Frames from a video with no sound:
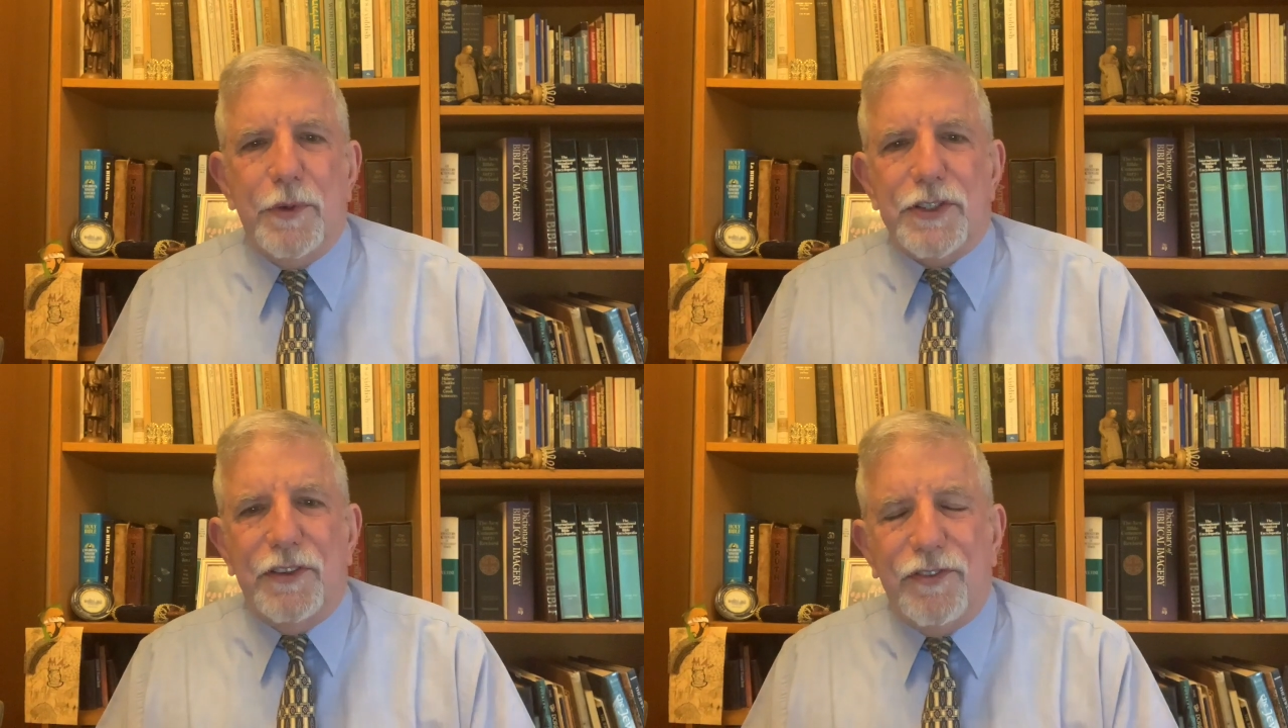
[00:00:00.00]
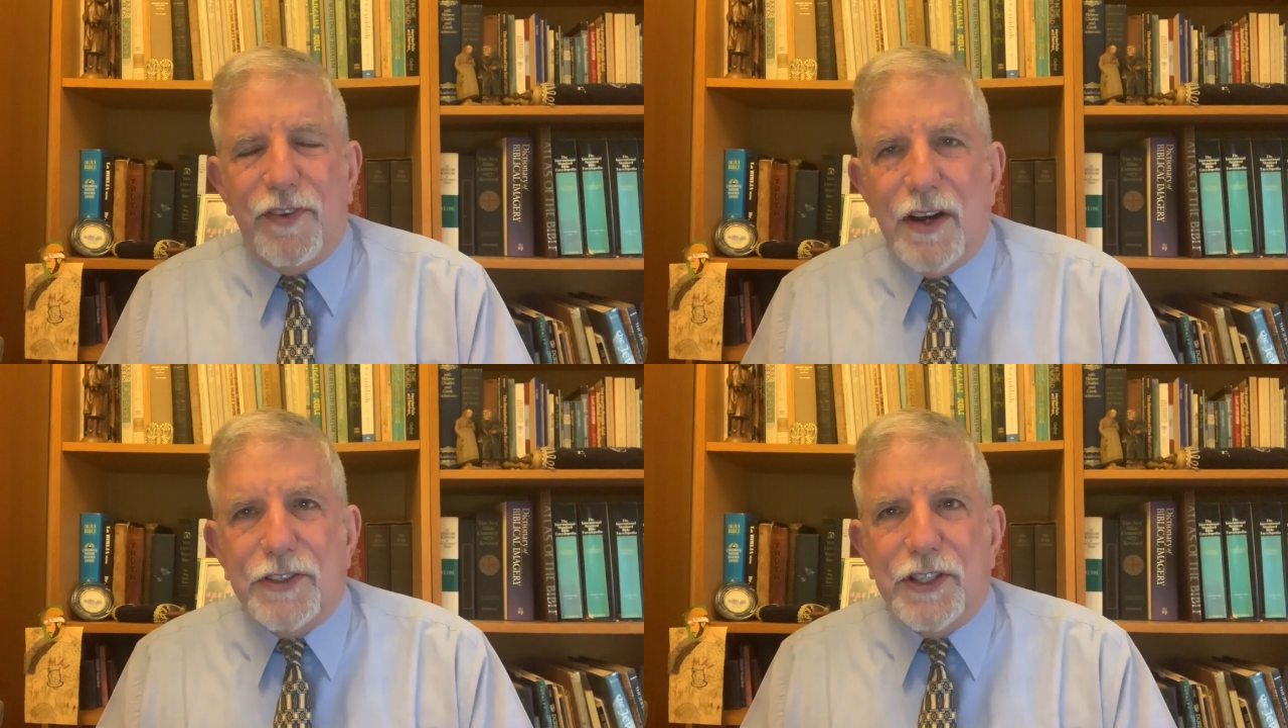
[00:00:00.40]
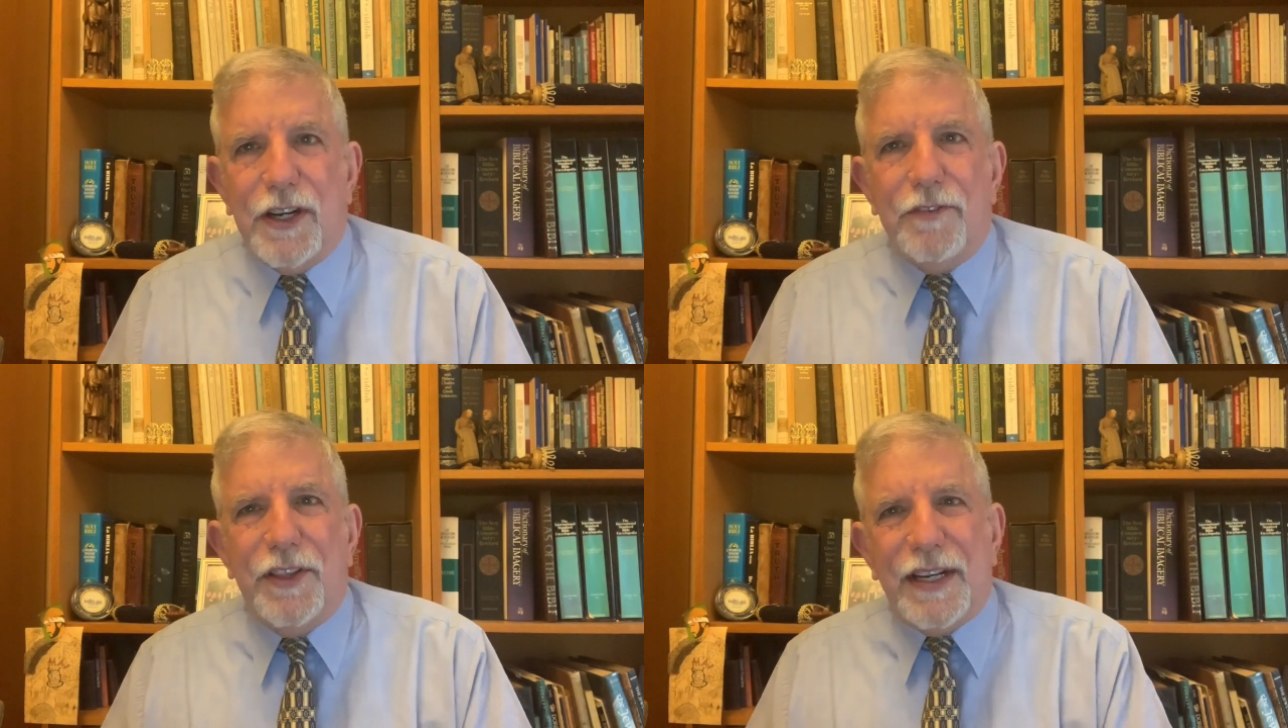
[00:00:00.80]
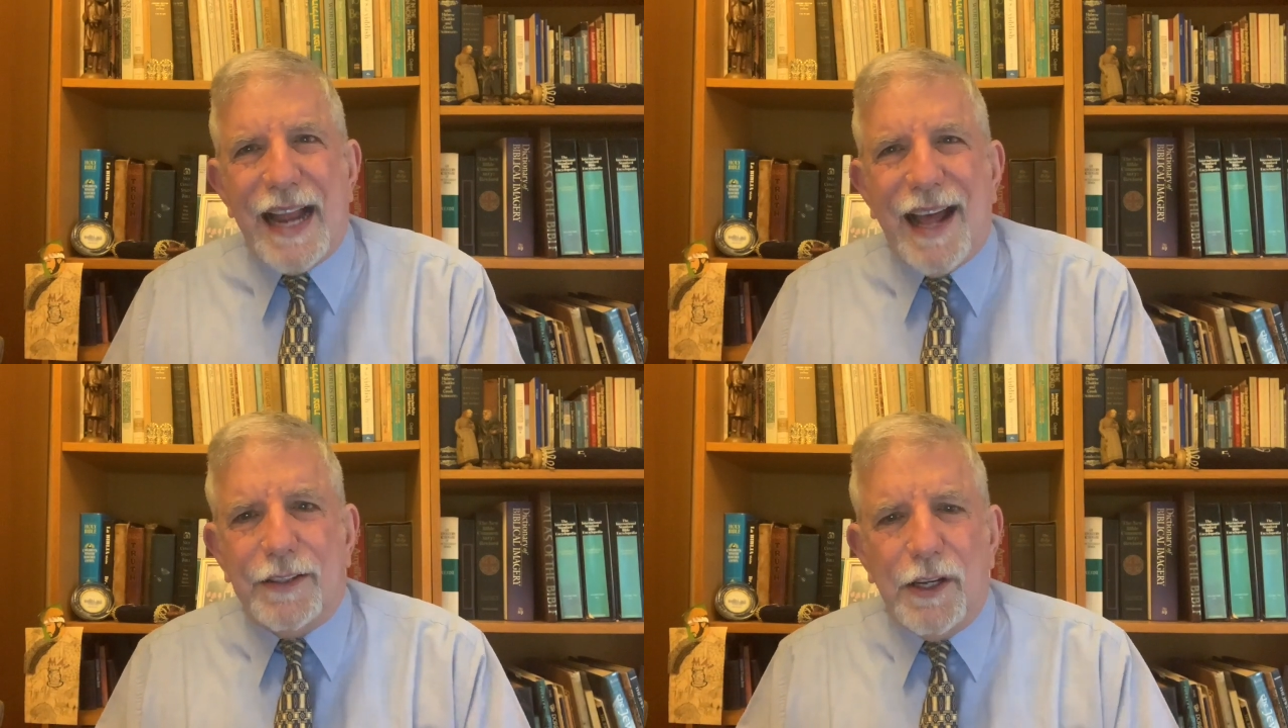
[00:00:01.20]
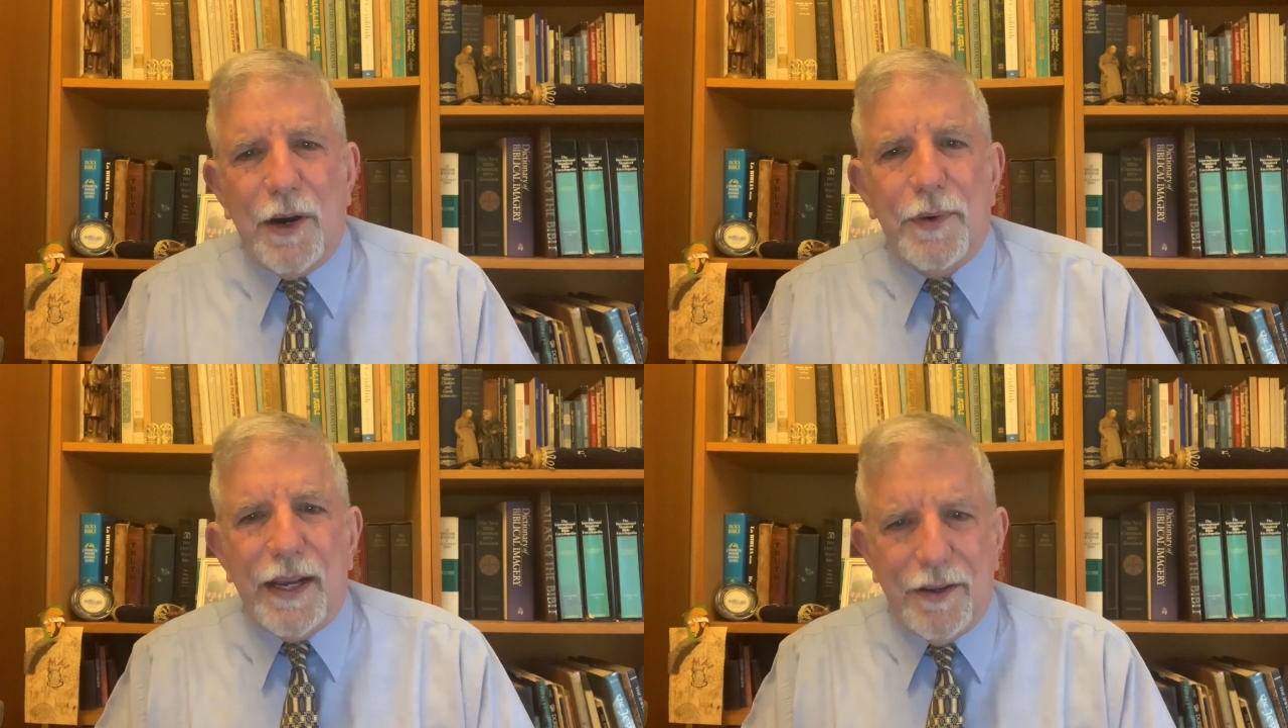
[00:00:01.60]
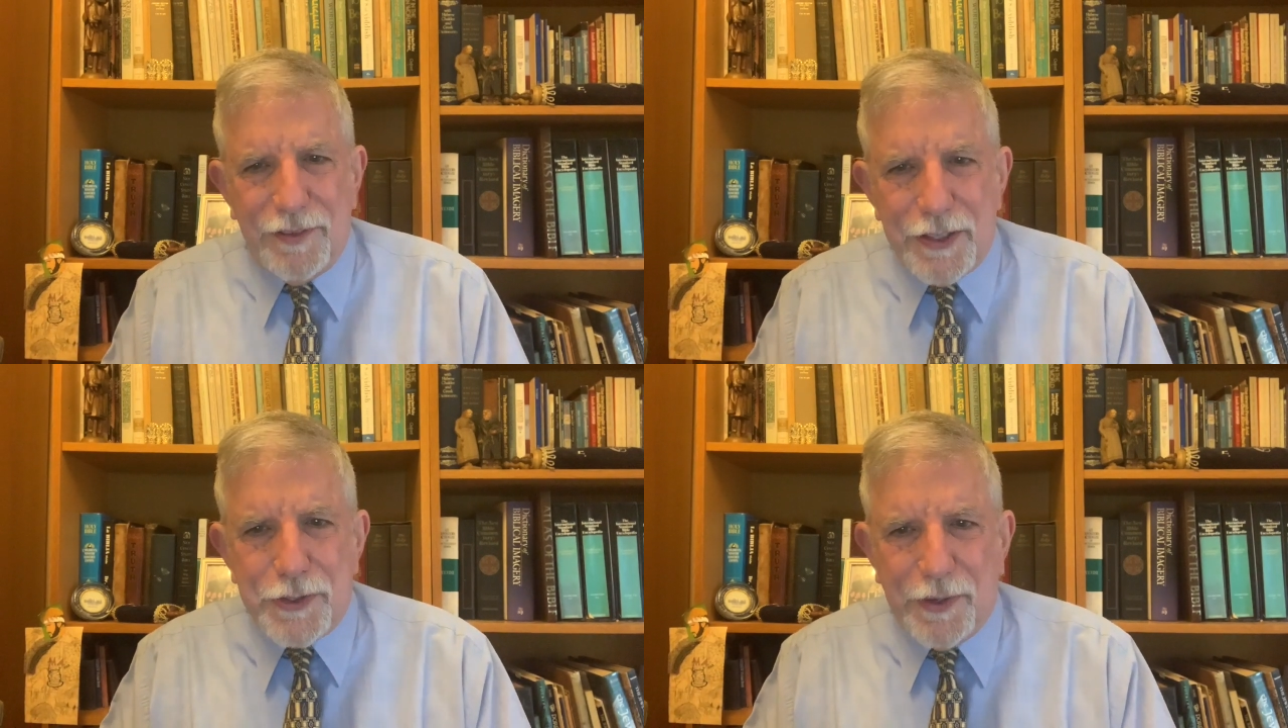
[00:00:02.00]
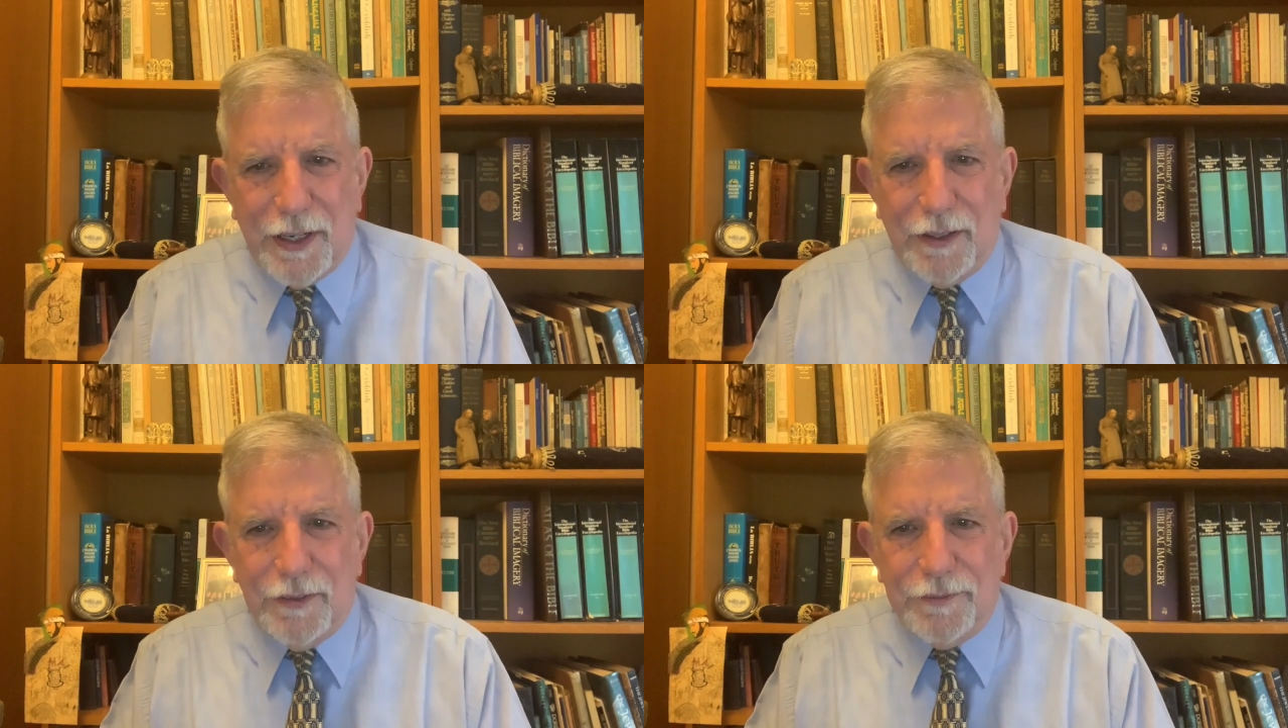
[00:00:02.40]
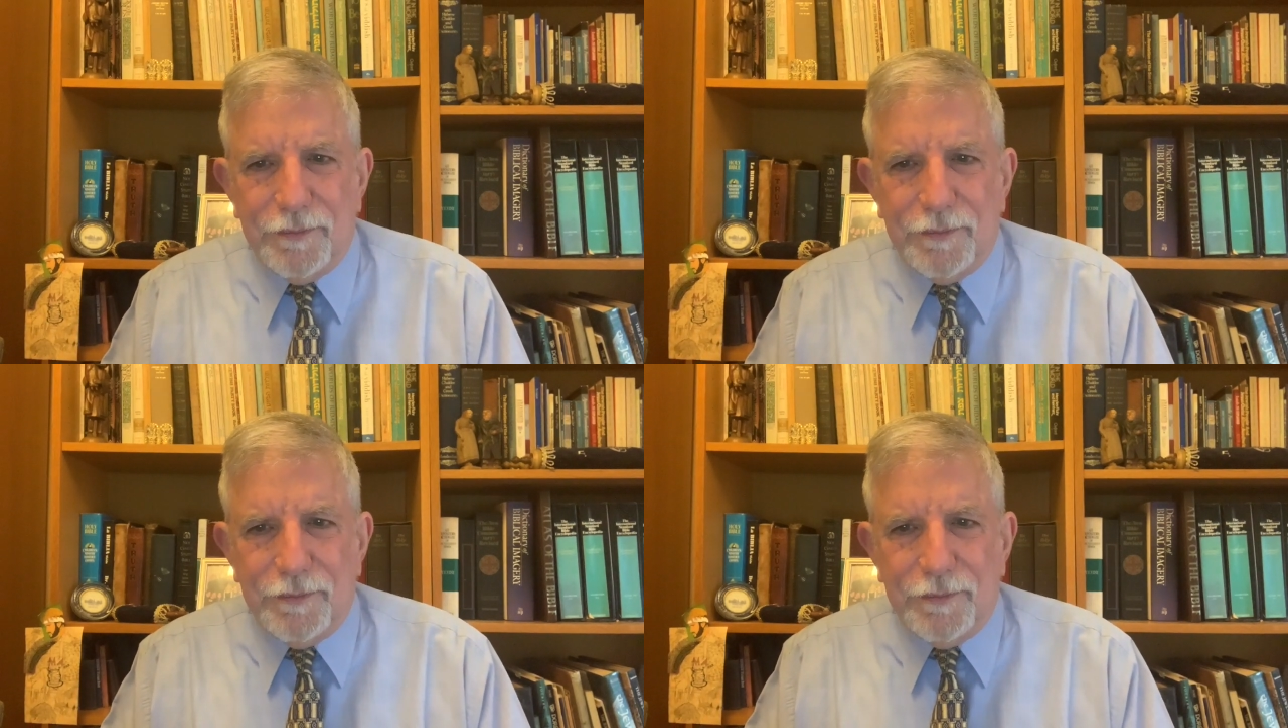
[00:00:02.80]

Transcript: was a function of the not going of Israel.